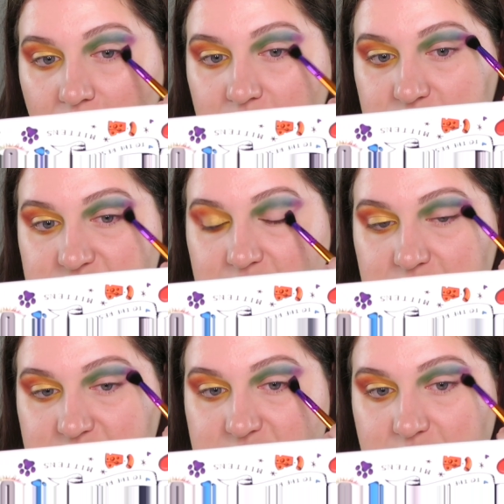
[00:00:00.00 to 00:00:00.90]
I have to say,
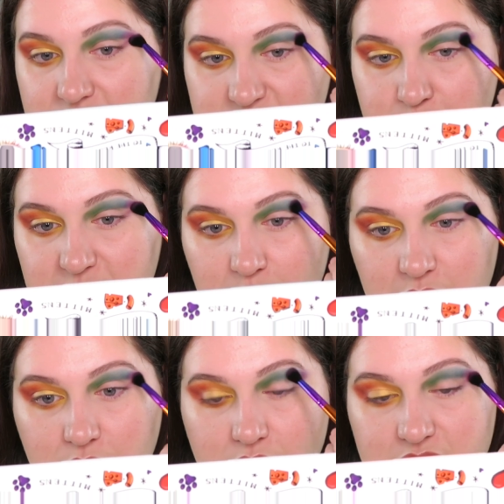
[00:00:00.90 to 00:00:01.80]
this big
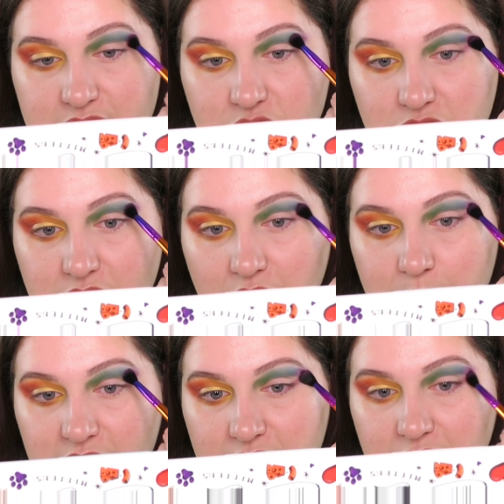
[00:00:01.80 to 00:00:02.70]
mirror is actually
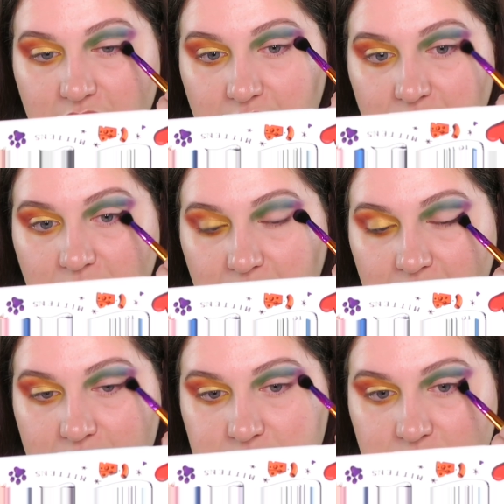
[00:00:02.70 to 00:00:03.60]
coming in
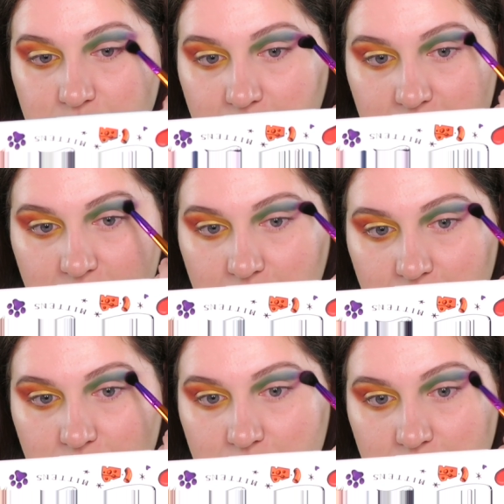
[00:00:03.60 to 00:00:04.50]
handy right
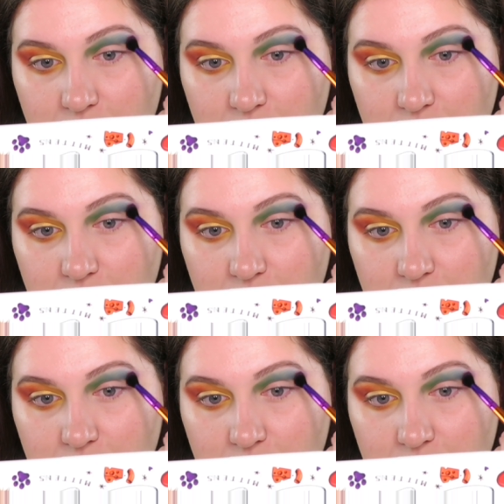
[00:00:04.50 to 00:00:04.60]
now.